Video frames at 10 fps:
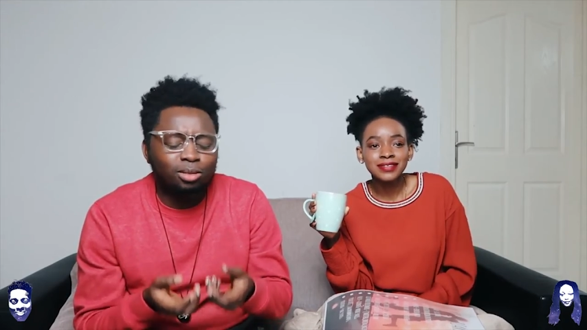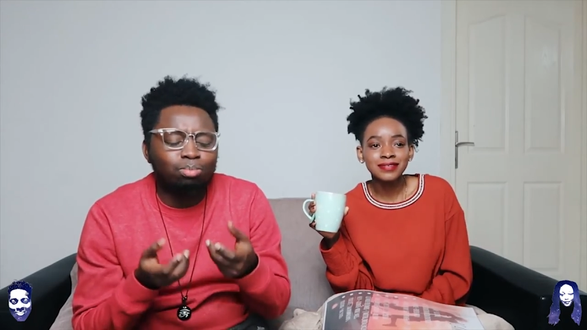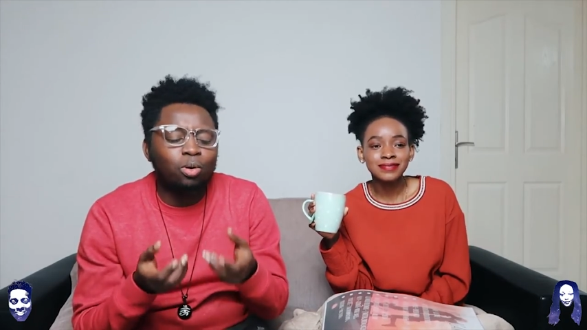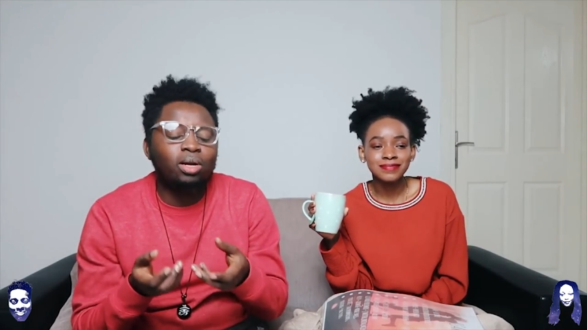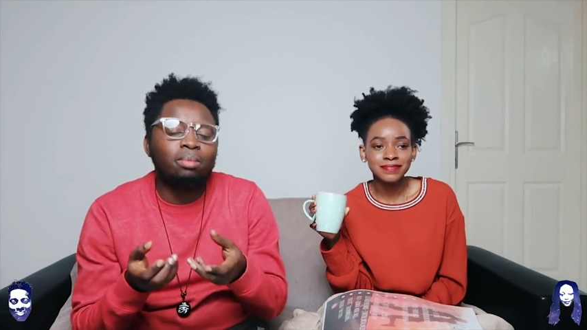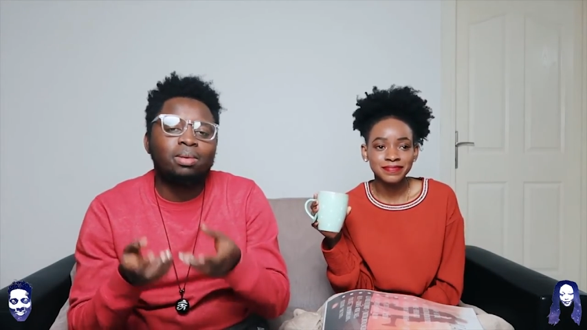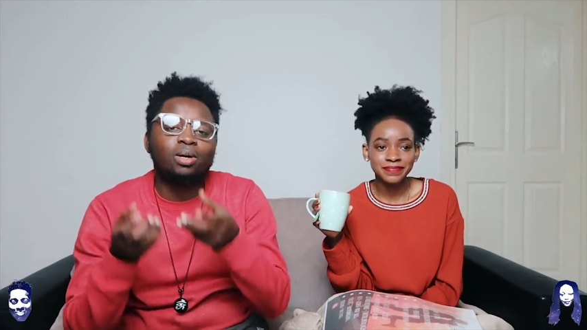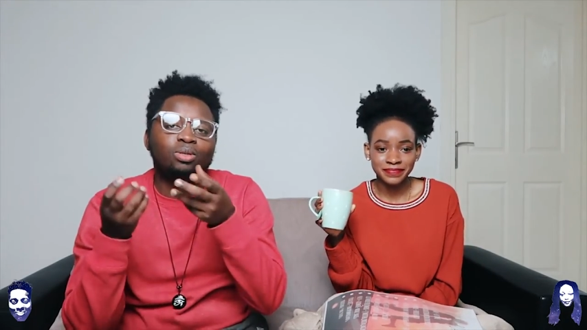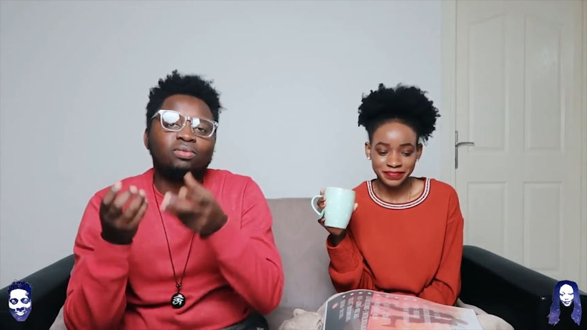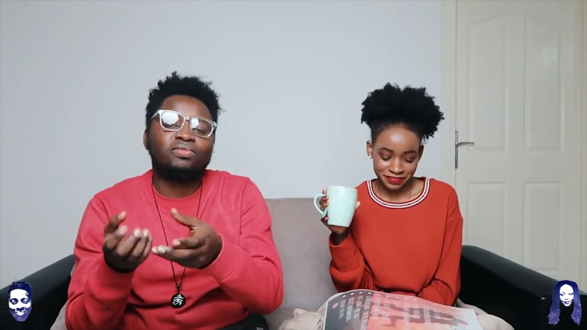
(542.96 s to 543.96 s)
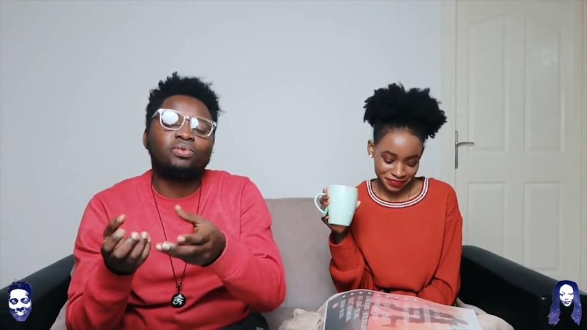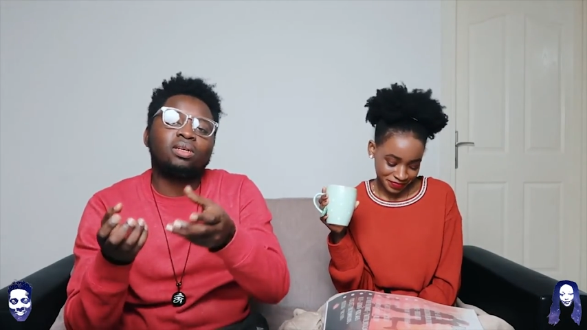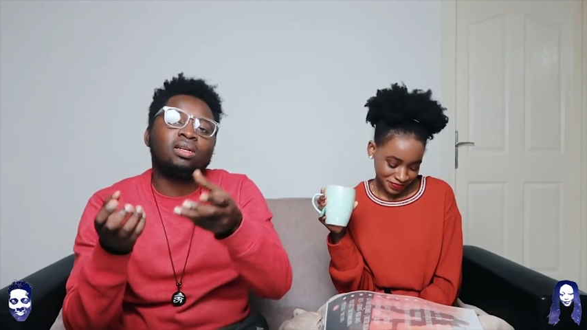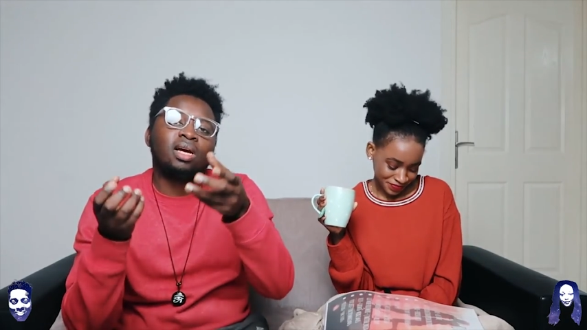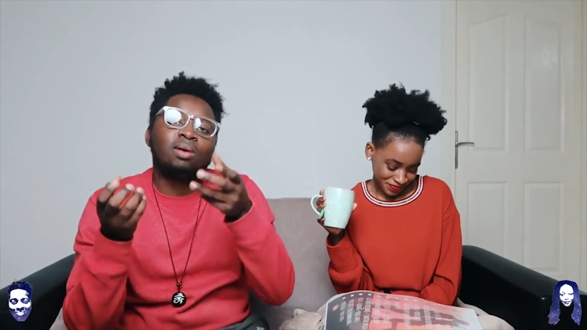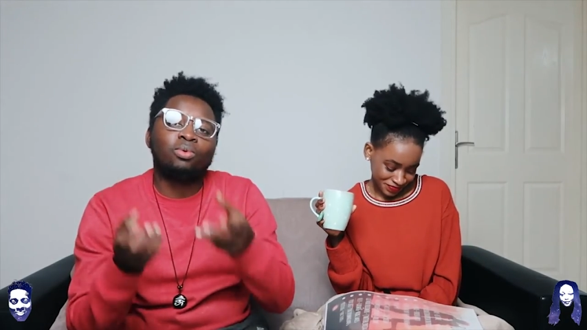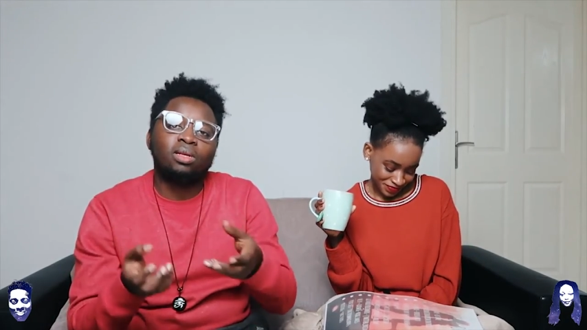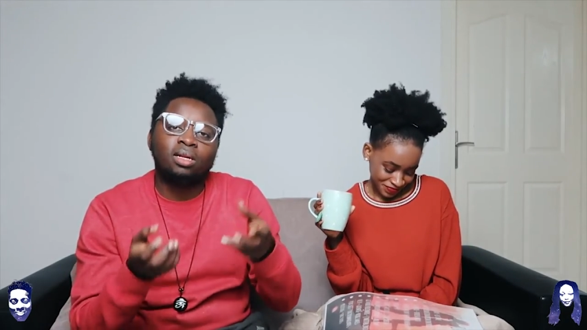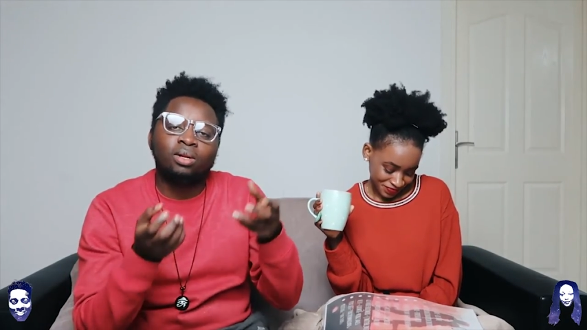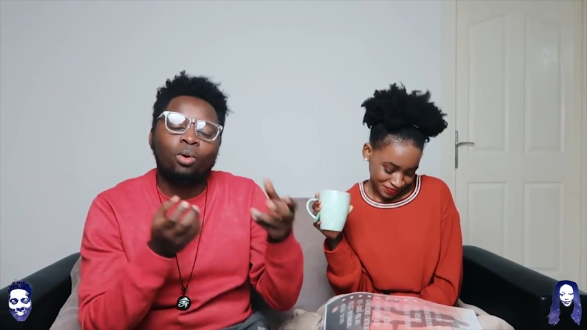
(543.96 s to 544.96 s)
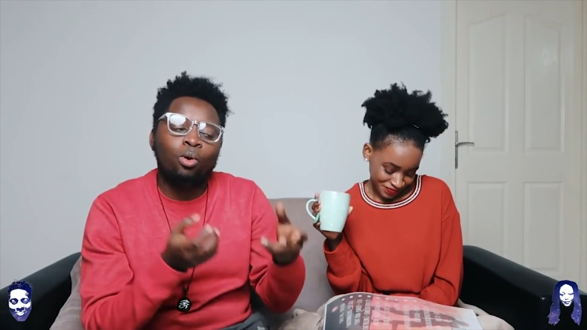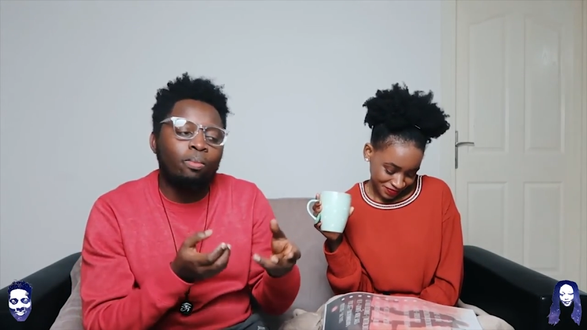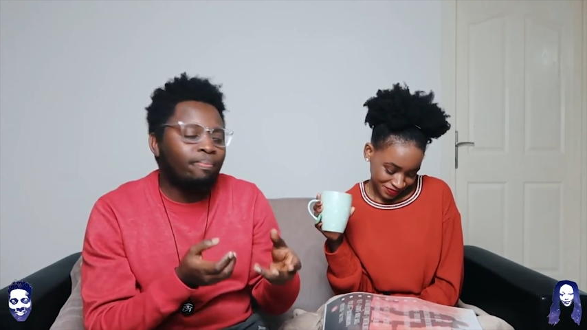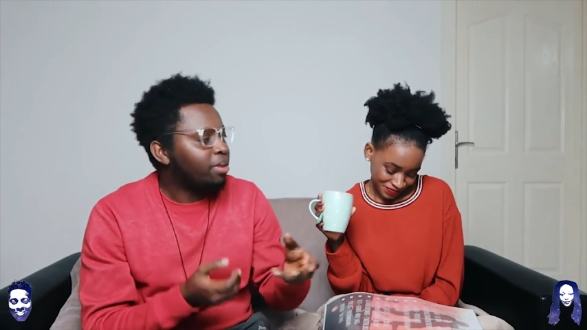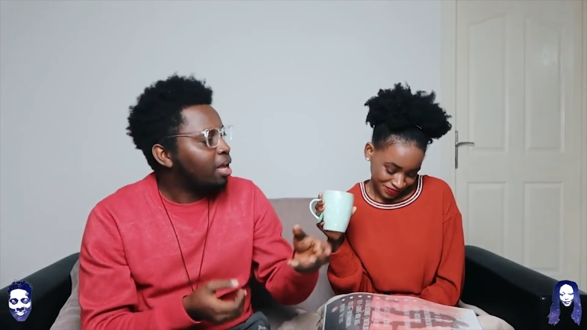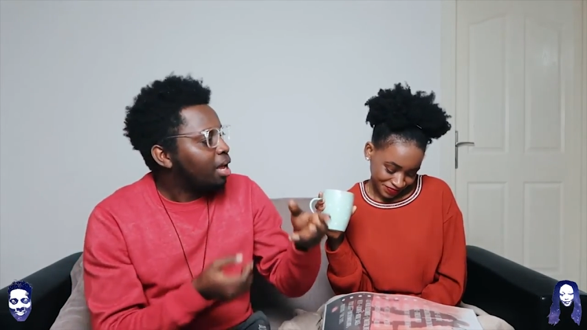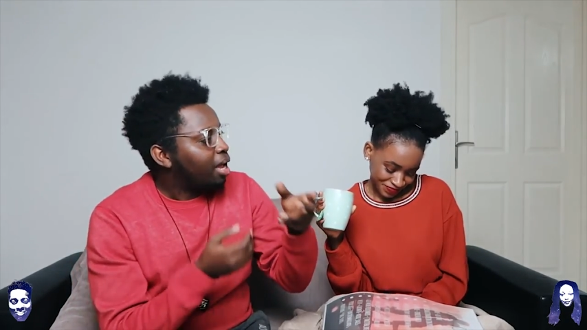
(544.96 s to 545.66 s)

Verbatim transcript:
Speaker 1: small amount of food, and come with it at home.